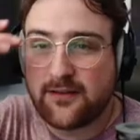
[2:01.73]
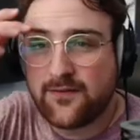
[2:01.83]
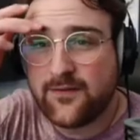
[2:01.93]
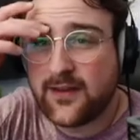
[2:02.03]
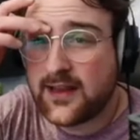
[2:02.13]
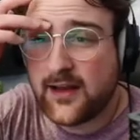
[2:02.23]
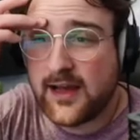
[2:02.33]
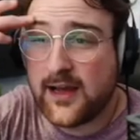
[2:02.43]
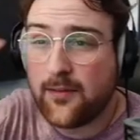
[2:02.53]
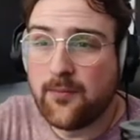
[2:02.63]
it fit
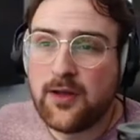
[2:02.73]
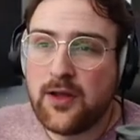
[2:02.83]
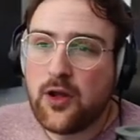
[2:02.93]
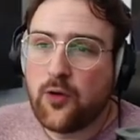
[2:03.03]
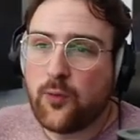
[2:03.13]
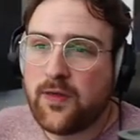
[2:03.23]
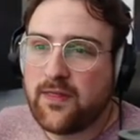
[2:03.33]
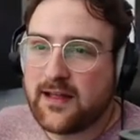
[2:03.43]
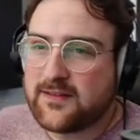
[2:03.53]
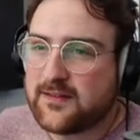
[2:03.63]
with
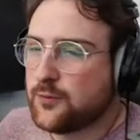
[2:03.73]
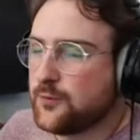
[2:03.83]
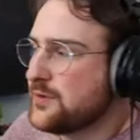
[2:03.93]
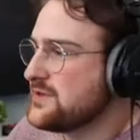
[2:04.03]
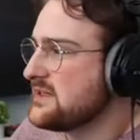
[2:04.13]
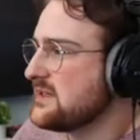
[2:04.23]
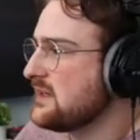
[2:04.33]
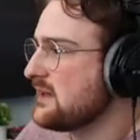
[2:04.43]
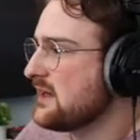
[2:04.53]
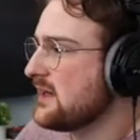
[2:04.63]
that Still
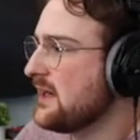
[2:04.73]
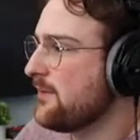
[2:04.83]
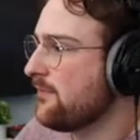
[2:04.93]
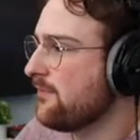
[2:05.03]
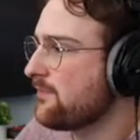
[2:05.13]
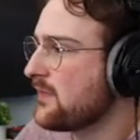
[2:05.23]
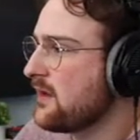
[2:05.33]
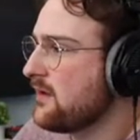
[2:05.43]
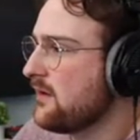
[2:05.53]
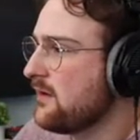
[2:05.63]
Woozy
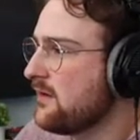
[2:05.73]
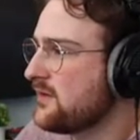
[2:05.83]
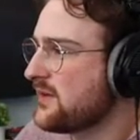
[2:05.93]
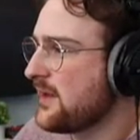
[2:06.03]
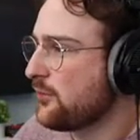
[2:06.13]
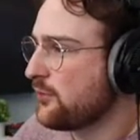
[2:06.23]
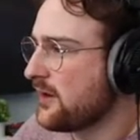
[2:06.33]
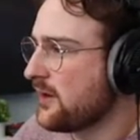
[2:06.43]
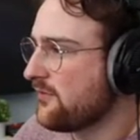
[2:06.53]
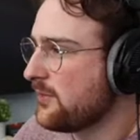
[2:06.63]
sample
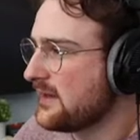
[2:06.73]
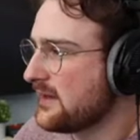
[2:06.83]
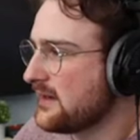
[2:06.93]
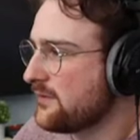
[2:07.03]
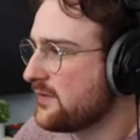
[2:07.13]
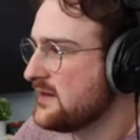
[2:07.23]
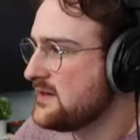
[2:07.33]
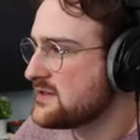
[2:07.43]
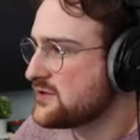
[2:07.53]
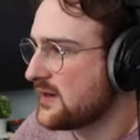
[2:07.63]
right off the beginning of
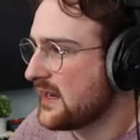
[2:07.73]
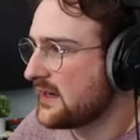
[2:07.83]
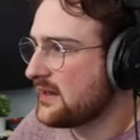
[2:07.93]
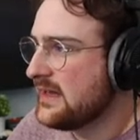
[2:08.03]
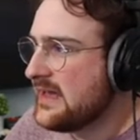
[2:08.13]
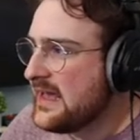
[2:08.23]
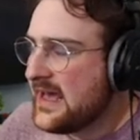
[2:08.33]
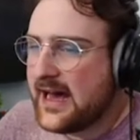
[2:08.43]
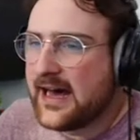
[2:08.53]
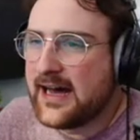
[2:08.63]
his track.
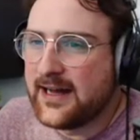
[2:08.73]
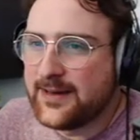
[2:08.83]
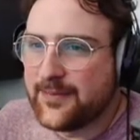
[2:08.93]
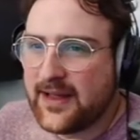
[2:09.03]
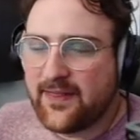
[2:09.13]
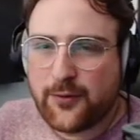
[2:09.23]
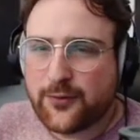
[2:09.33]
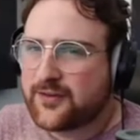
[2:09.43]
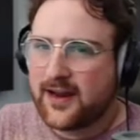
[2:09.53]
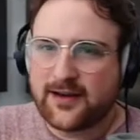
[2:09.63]
And that
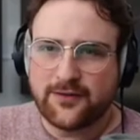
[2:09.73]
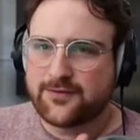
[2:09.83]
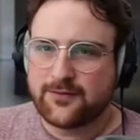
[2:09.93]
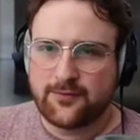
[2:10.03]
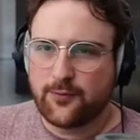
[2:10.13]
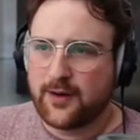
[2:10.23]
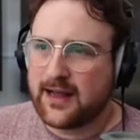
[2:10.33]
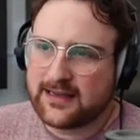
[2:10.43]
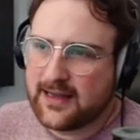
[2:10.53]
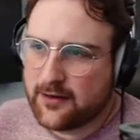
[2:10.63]
was kind of when
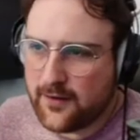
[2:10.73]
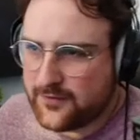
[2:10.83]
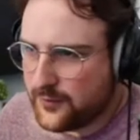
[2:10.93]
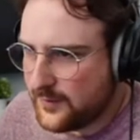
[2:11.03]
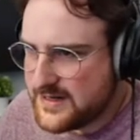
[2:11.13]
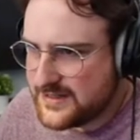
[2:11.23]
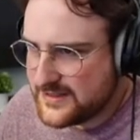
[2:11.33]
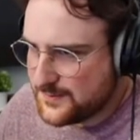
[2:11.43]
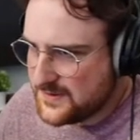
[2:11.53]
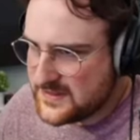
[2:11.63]
I got off to the
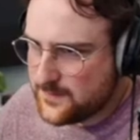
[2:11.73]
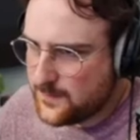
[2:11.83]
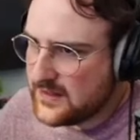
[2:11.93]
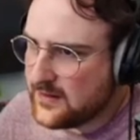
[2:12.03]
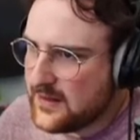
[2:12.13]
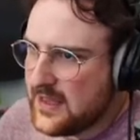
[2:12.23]
races with this beat.